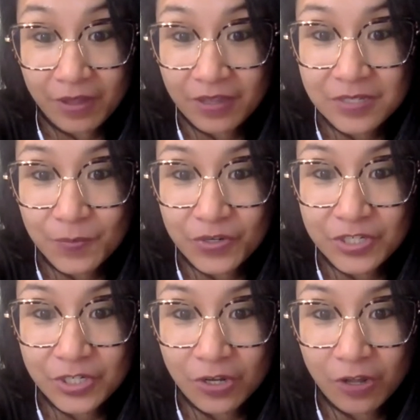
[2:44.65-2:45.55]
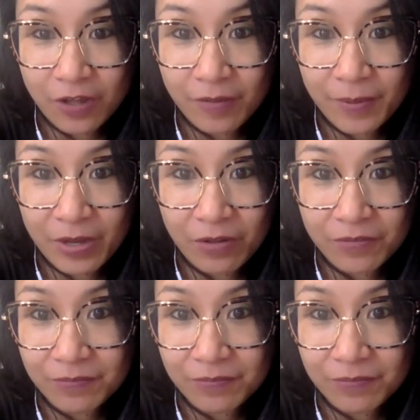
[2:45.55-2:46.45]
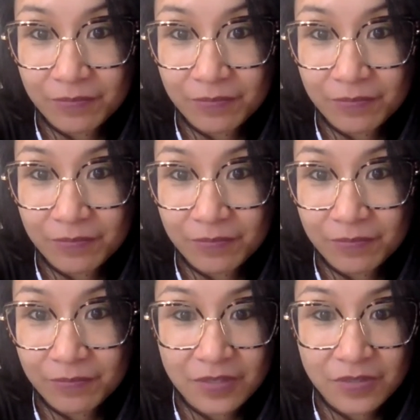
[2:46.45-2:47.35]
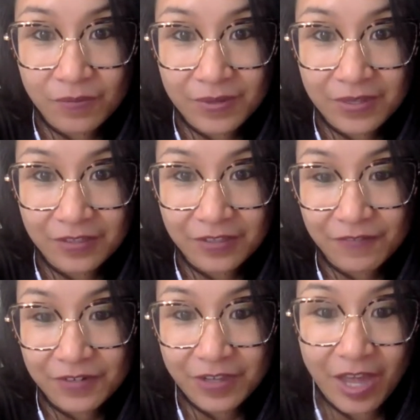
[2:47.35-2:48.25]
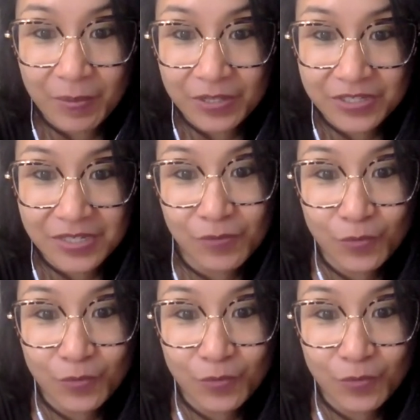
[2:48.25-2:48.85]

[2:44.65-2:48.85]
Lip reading: It's important to talk about all this because we live in a capitalistic